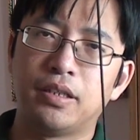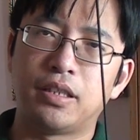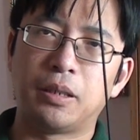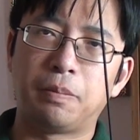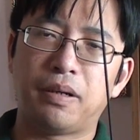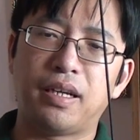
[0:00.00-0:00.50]

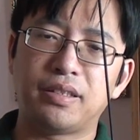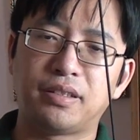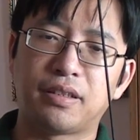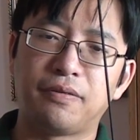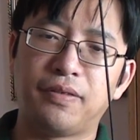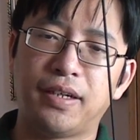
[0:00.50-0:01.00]
The
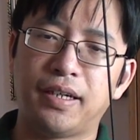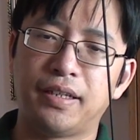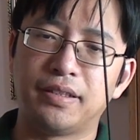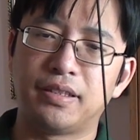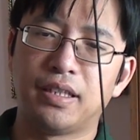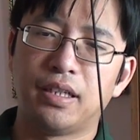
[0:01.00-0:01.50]
plastic
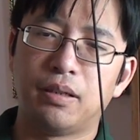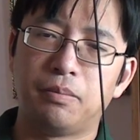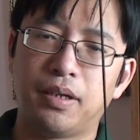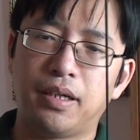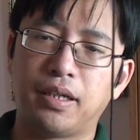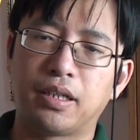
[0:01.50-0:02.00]
veins
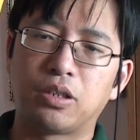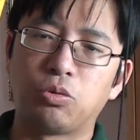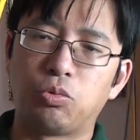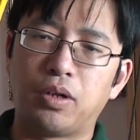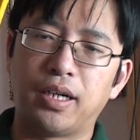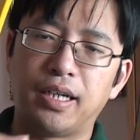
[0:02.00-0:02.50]
may
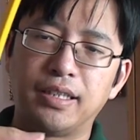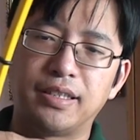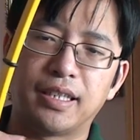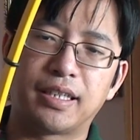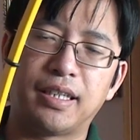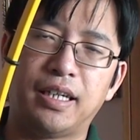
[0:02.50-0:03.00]
graze
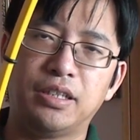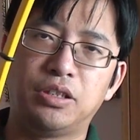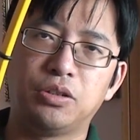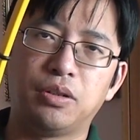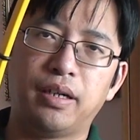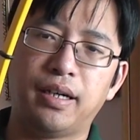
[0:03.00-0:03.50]
against
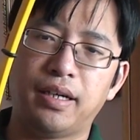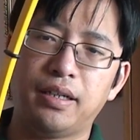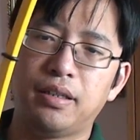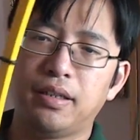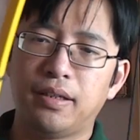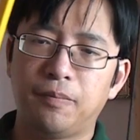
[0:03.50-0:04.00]
your
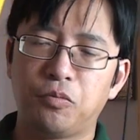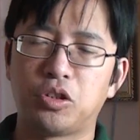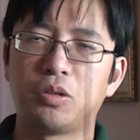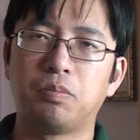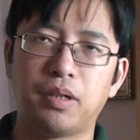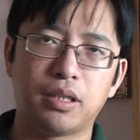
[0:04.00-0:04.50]
hand,
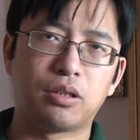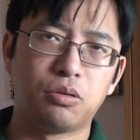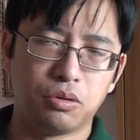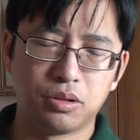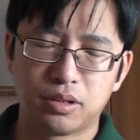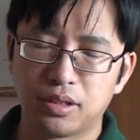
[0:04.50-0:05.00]
which may
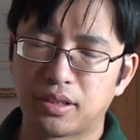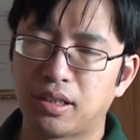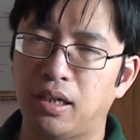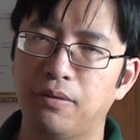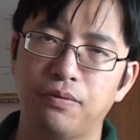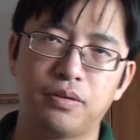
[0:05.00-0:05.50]
cause
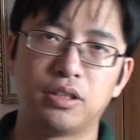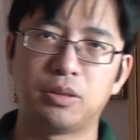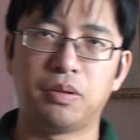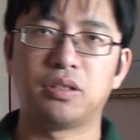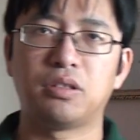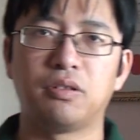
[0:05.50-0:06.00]
discomfort,
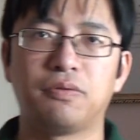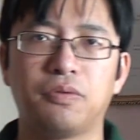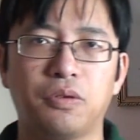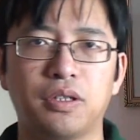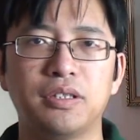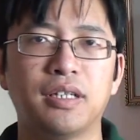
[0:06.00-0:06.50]
especially
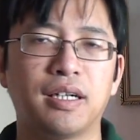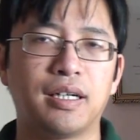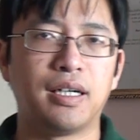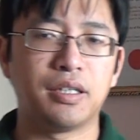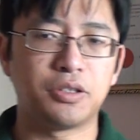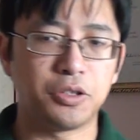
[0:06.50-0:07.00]
for a young
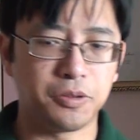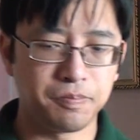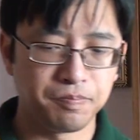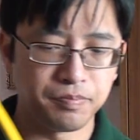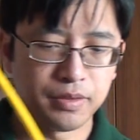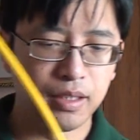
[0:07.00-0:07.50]
archer.
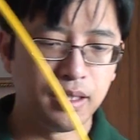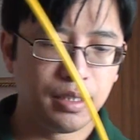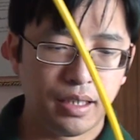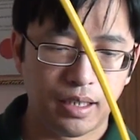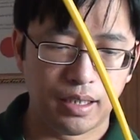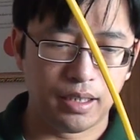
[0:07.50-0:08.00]

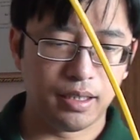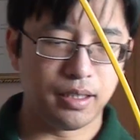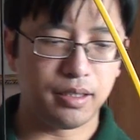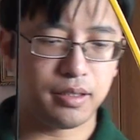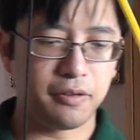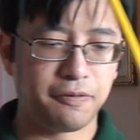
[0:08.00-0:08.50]

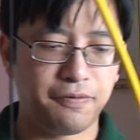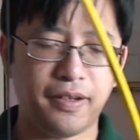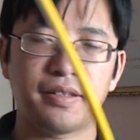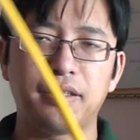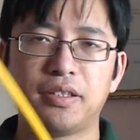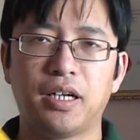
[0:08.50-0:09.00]
The
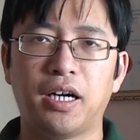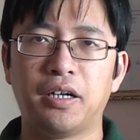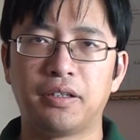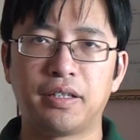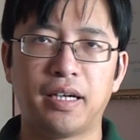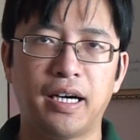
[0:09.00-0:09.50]
fact that you
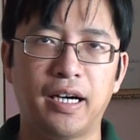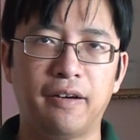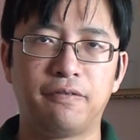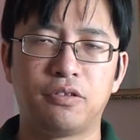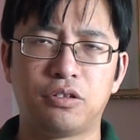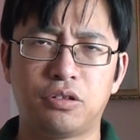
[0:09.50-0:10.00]
only
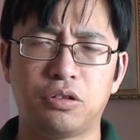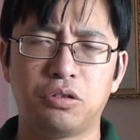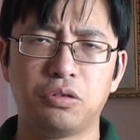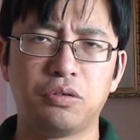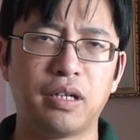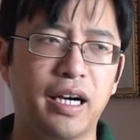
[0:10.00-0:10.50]
have
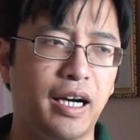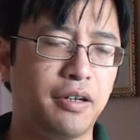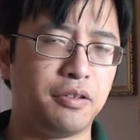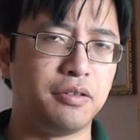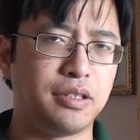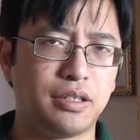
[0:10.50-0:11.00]
2
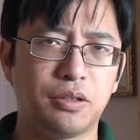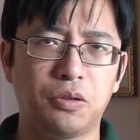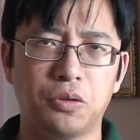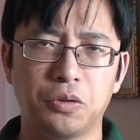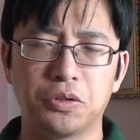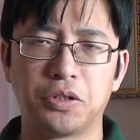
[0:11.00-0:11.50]
arrows is
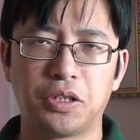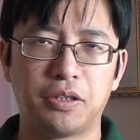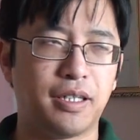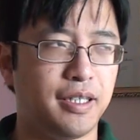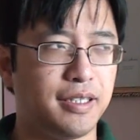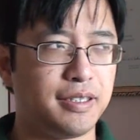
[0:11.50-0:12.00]

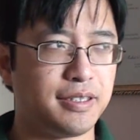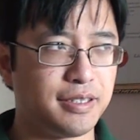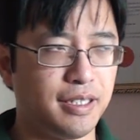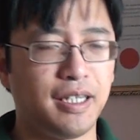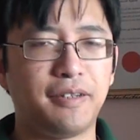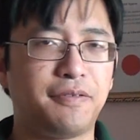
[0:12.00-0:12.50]
also a
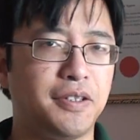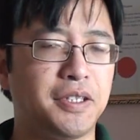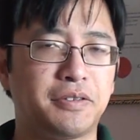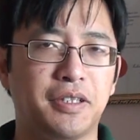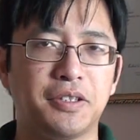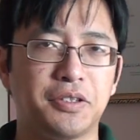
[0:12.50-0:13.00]
slight
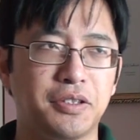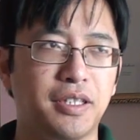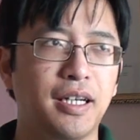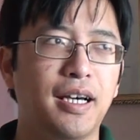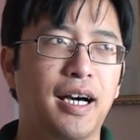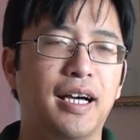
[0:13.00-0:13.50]
frustration,
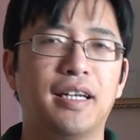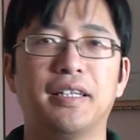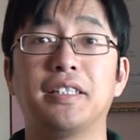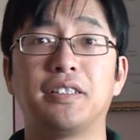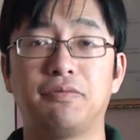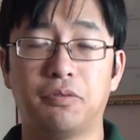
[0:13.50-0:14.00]
at
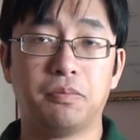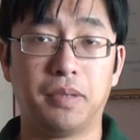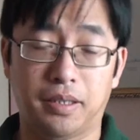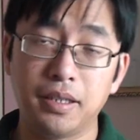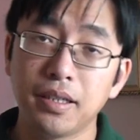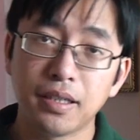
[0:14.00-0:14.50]
least for
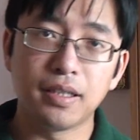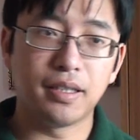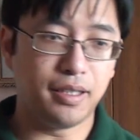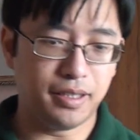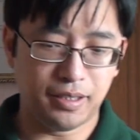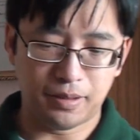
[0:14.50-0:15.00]
me.
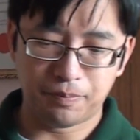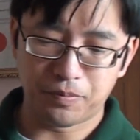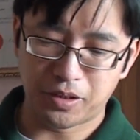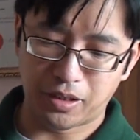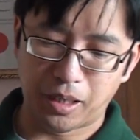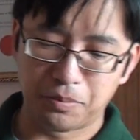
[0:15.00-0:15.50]

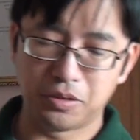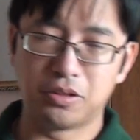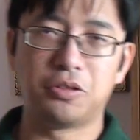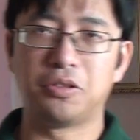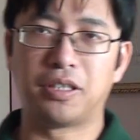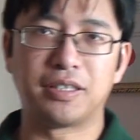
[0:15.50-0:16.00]
I'm used
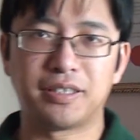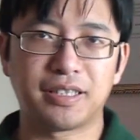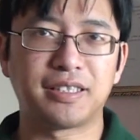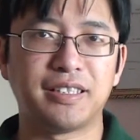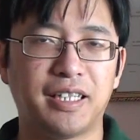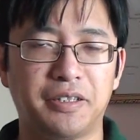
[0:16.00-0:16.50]
to shooting
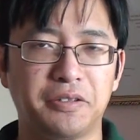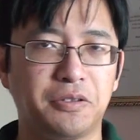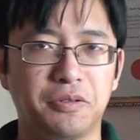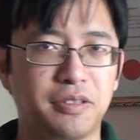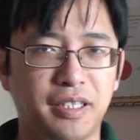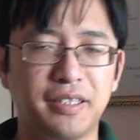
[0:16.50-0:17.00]
6 arrows
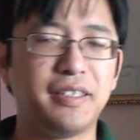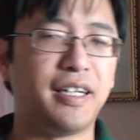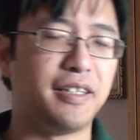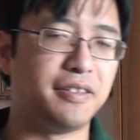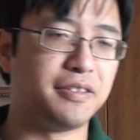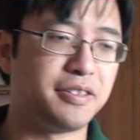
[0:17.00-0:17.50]
or 10
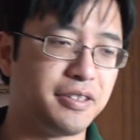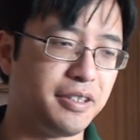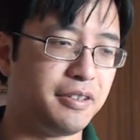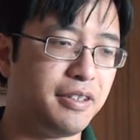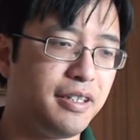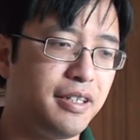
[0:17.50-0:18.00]
arrows,
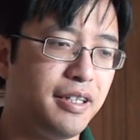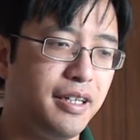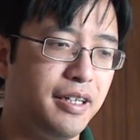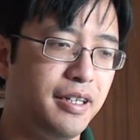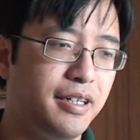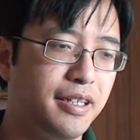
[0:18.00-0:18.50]
so
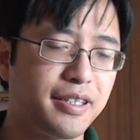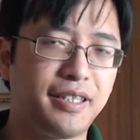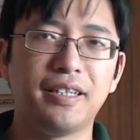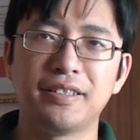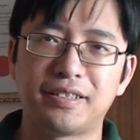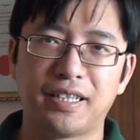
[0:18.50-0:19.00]

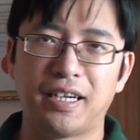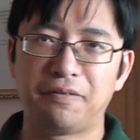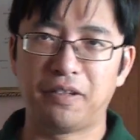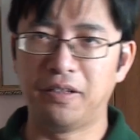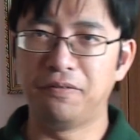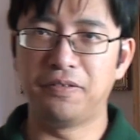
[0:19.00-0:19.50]
kids
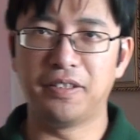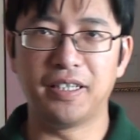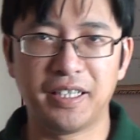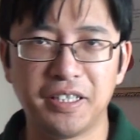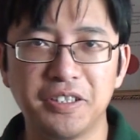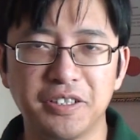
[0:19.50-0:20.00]
have infinite
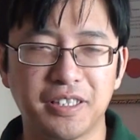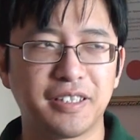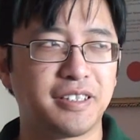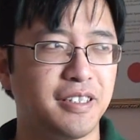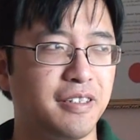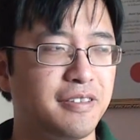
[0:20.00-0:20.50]
energy,
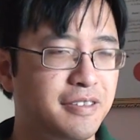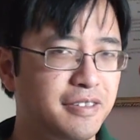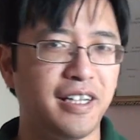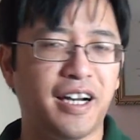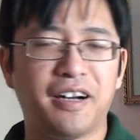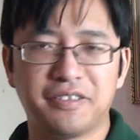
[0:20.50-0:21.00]
so
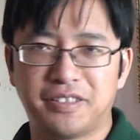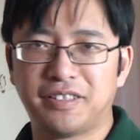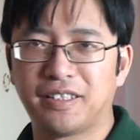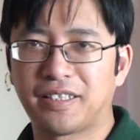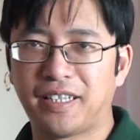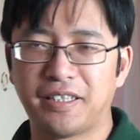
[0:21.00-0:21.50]
2 arrows is
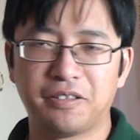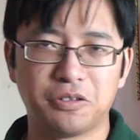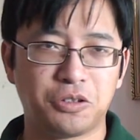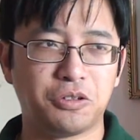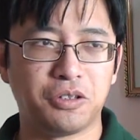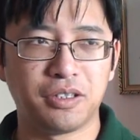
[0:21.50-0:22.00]
okay. They'll
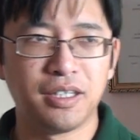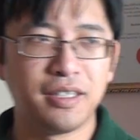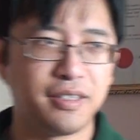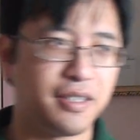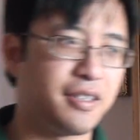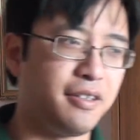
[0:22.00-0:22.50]
shoot,
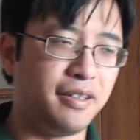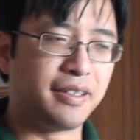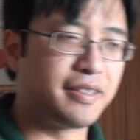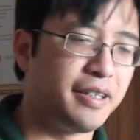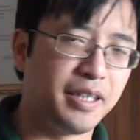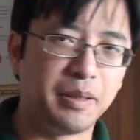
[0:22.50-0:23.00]
they go
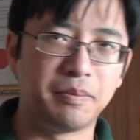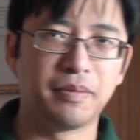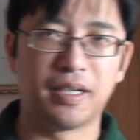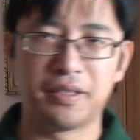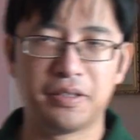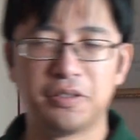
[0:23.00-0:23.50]
and get them,
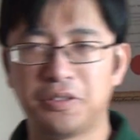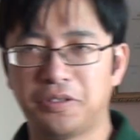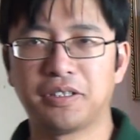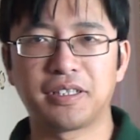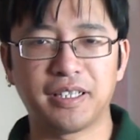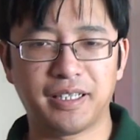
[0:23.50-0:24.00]
and then
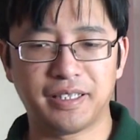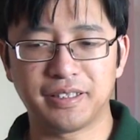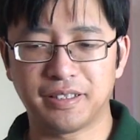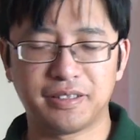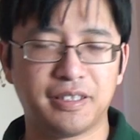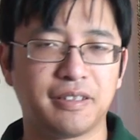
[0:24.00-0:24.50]
shoot again,
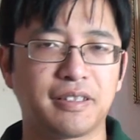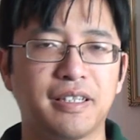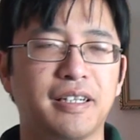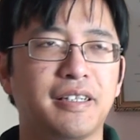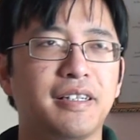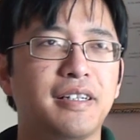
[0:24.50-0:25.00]
so it's
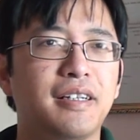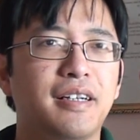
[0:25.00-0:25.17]
okay.